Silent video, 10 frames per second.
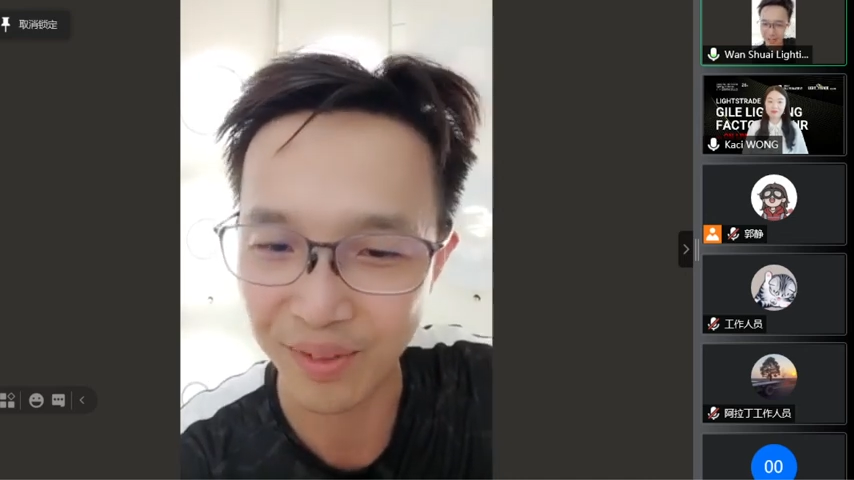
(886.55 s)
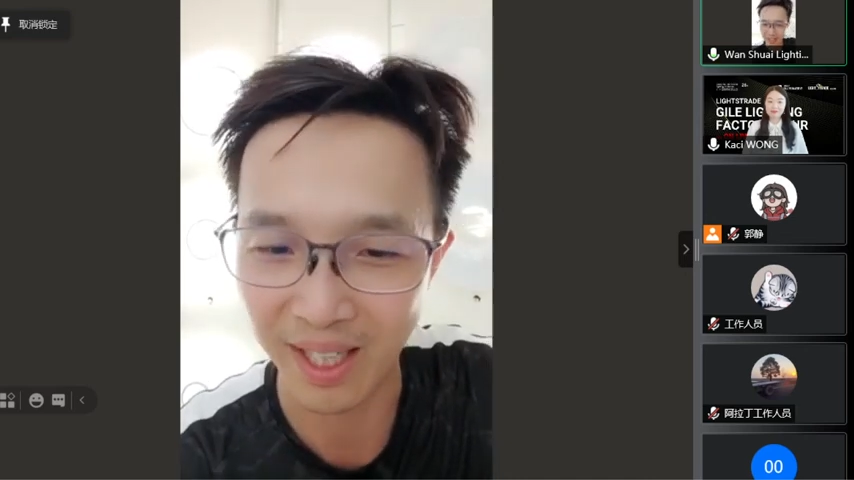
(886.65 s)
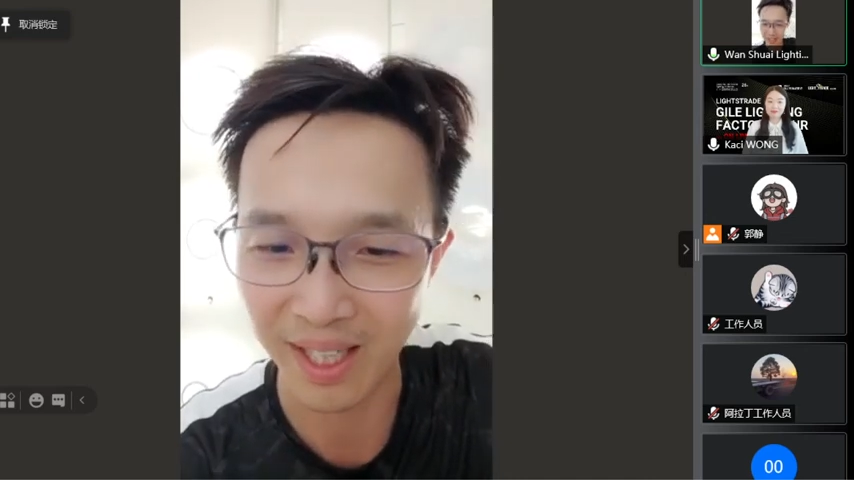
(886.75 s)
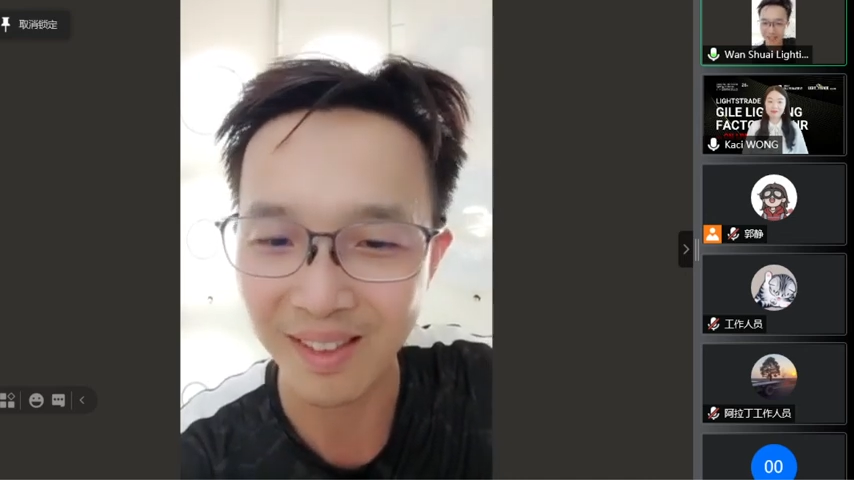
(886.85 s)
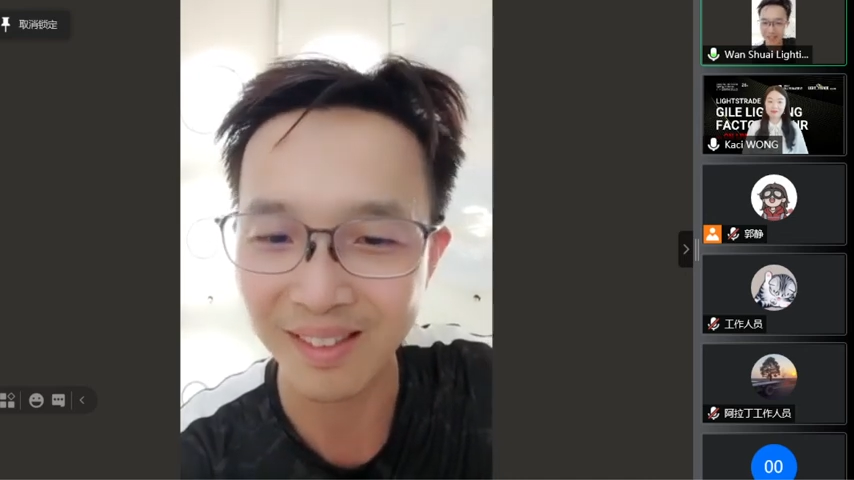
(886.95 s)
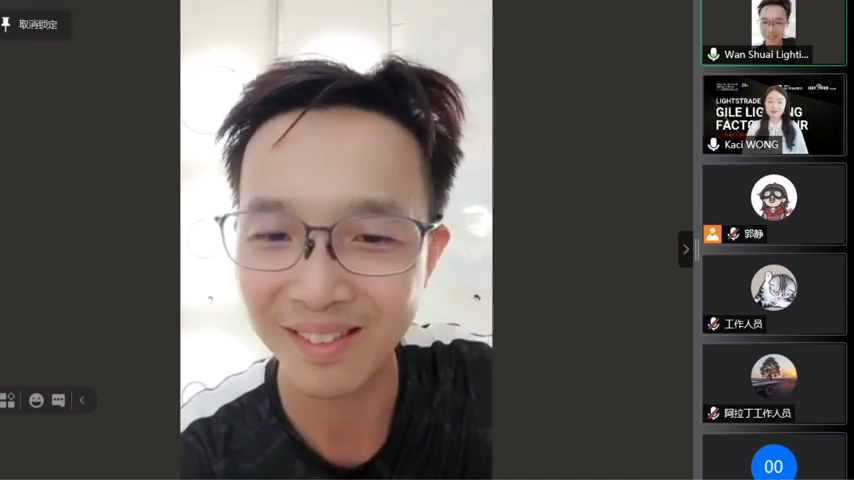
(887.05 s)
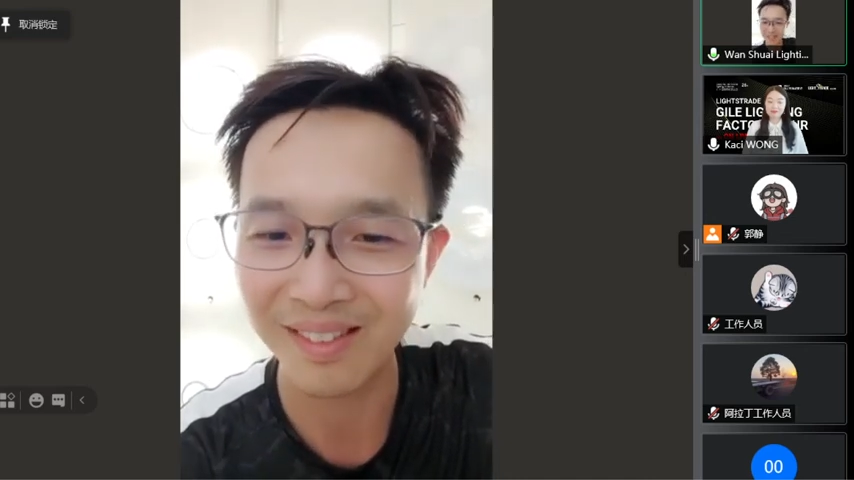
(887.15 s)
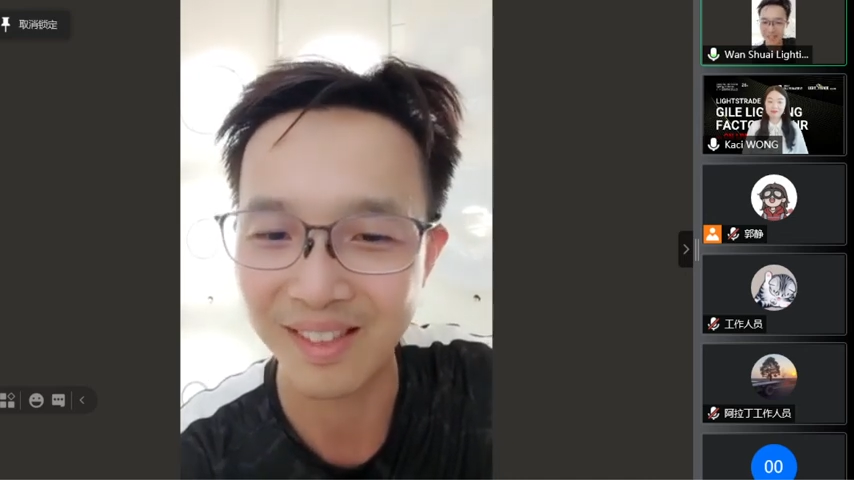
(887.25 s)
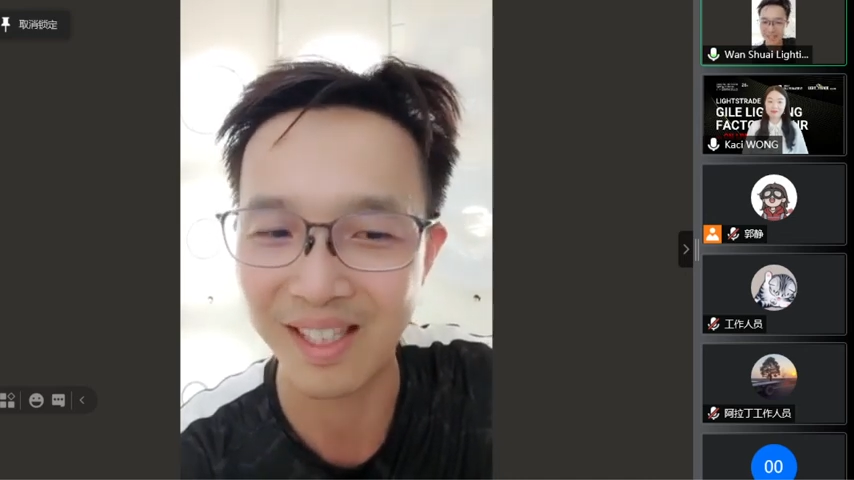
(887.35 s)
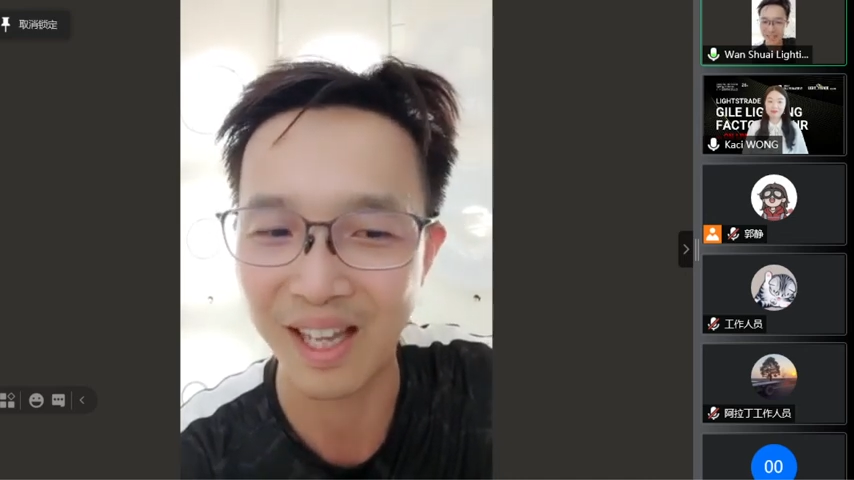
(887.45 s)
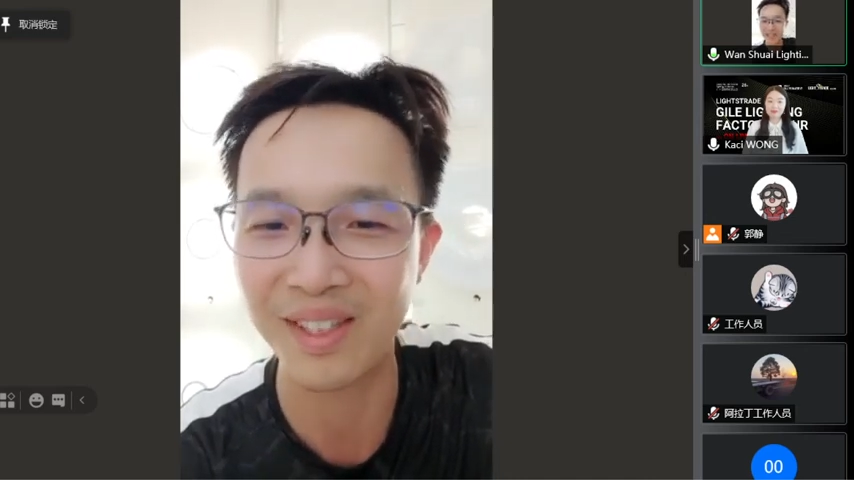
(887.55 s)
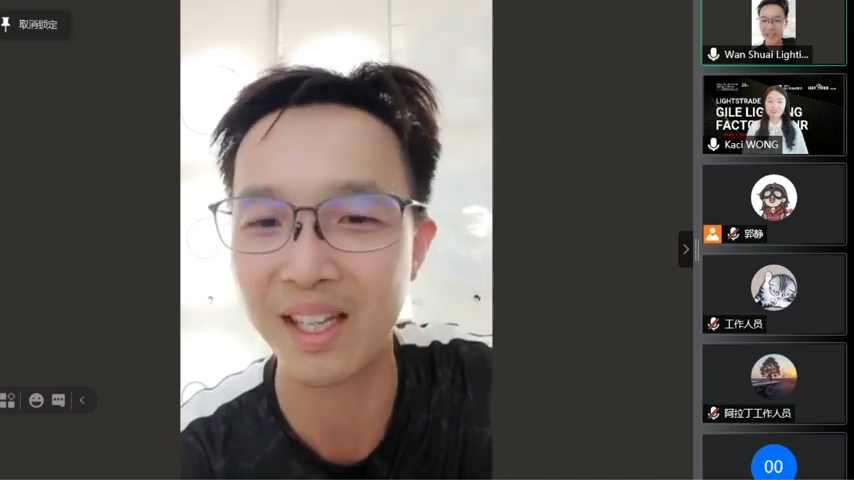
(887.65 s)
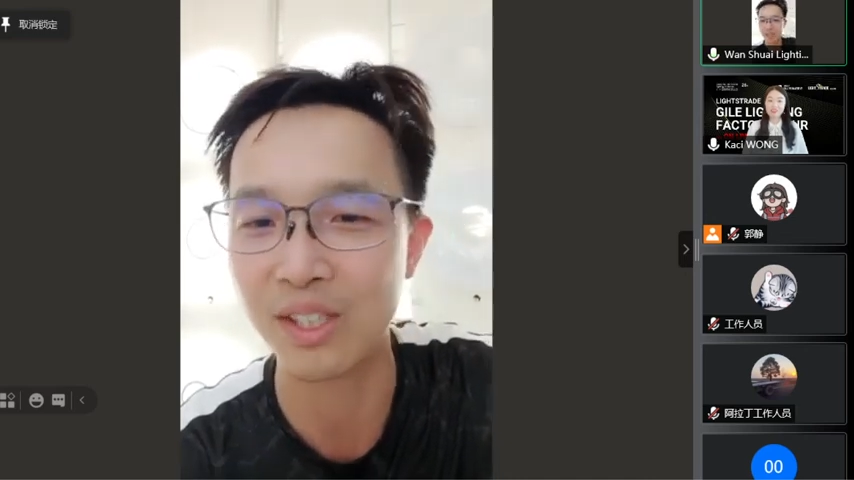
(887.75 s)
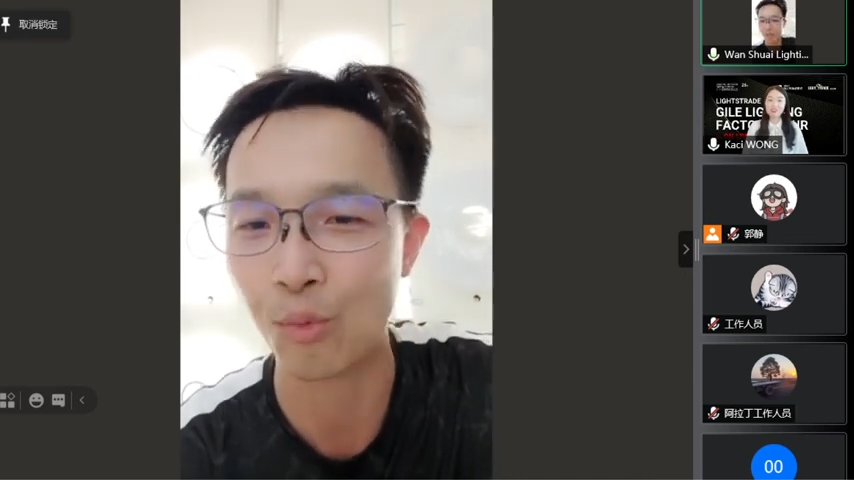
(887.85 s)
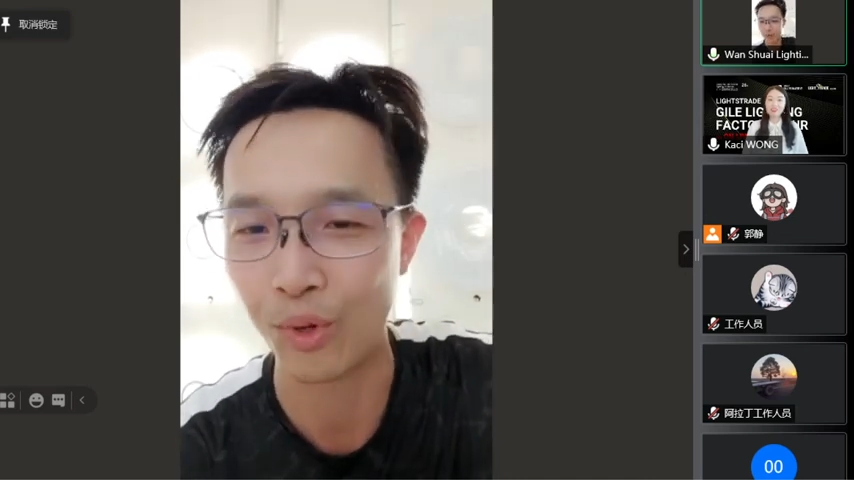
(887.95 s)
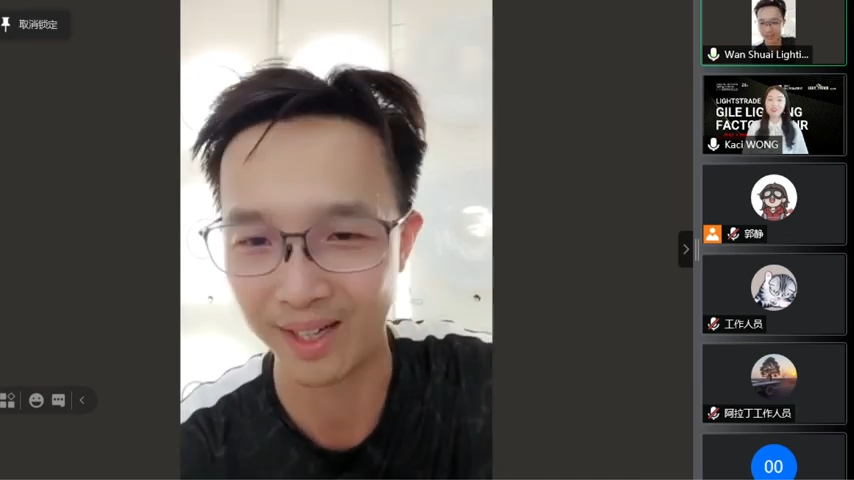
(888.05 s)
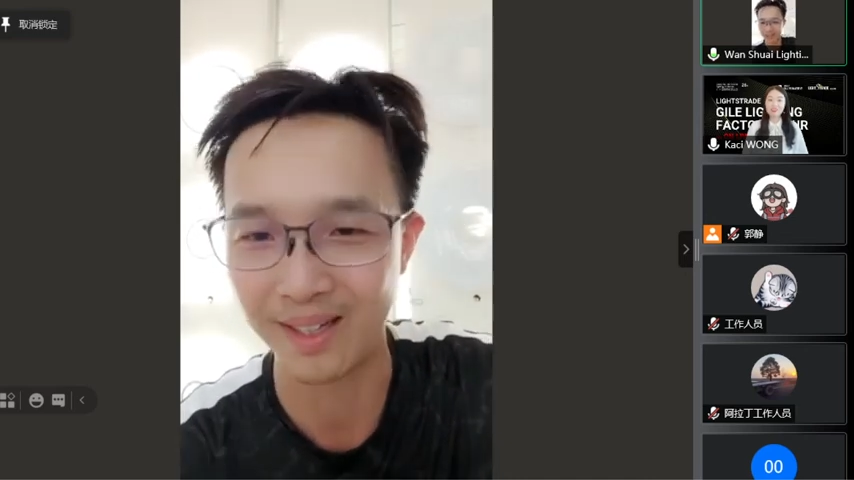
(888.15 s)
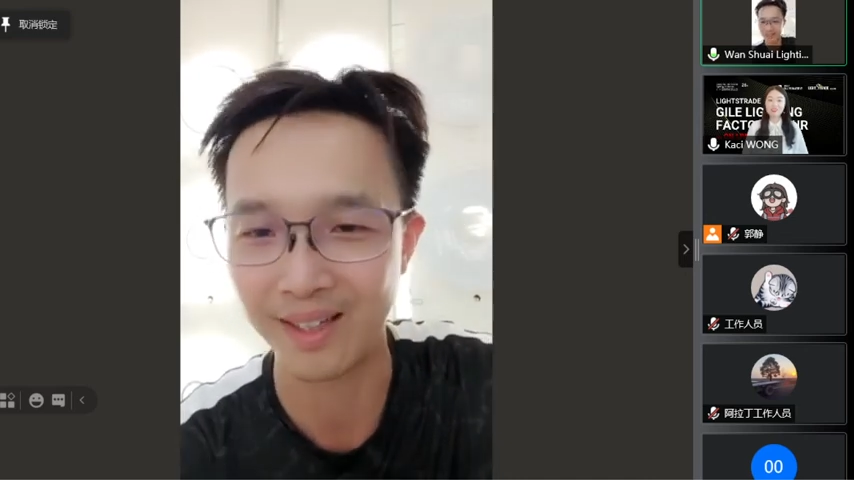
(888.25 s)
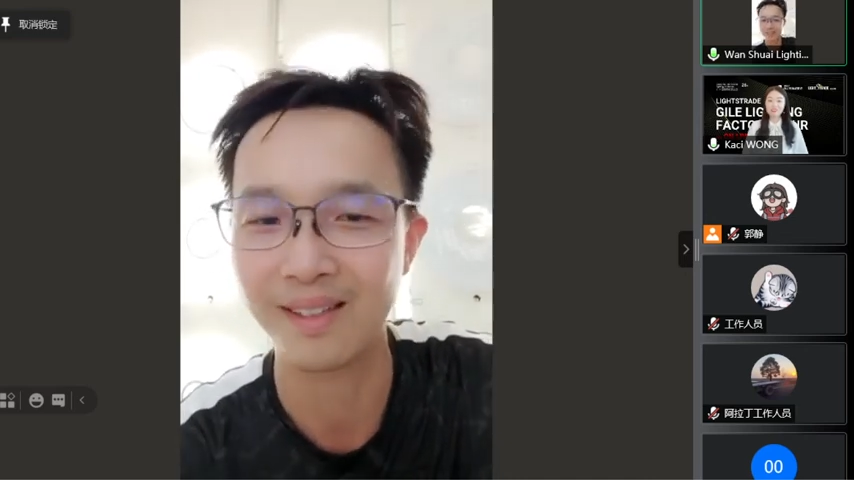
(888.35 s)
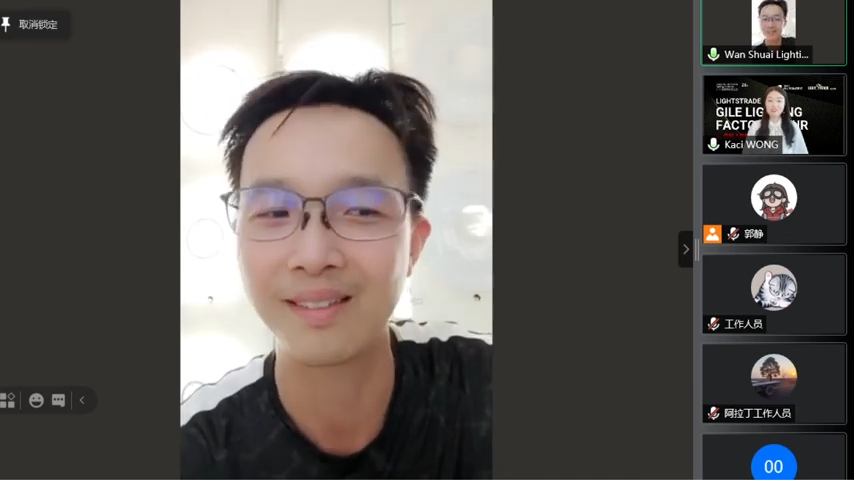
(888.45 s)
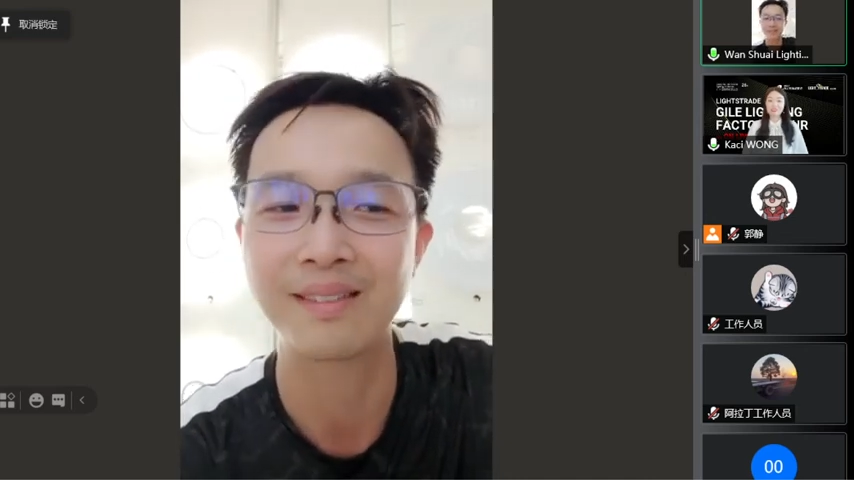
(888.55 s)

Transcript: every day, 7 days a week.